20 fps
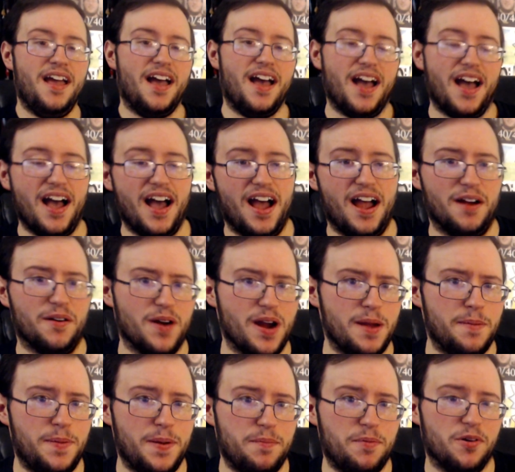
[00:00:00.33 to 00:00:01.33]
All right,
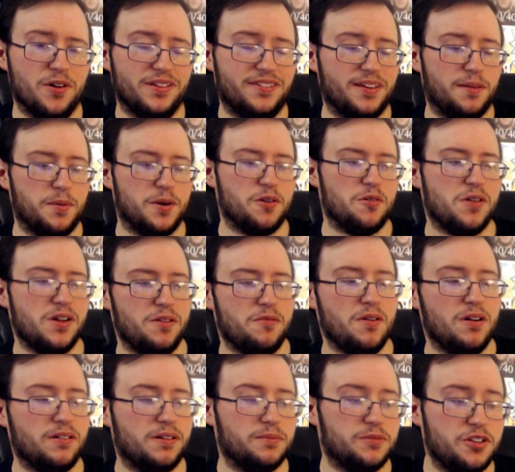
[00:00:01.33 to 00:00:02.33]
people, what's up, everyone, and
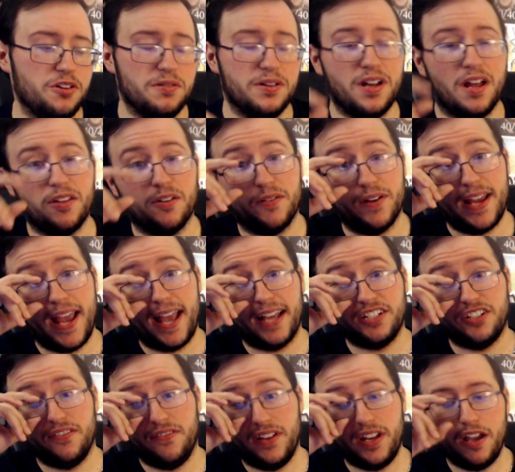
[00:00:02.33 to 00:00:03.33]
welcome to another
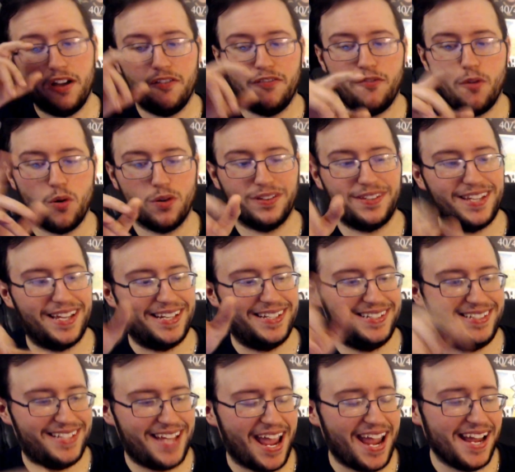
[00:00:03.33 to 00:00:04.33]
reaction video for
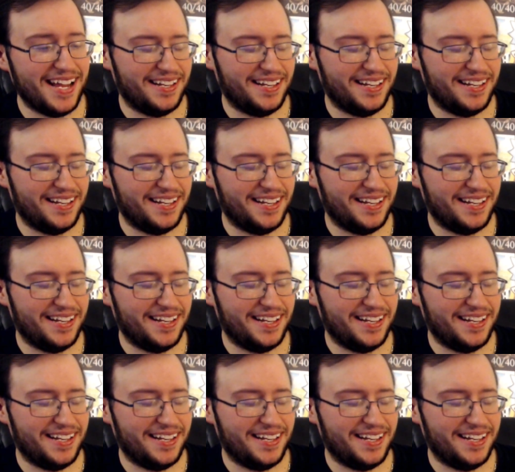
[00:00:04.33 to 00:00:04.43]
today.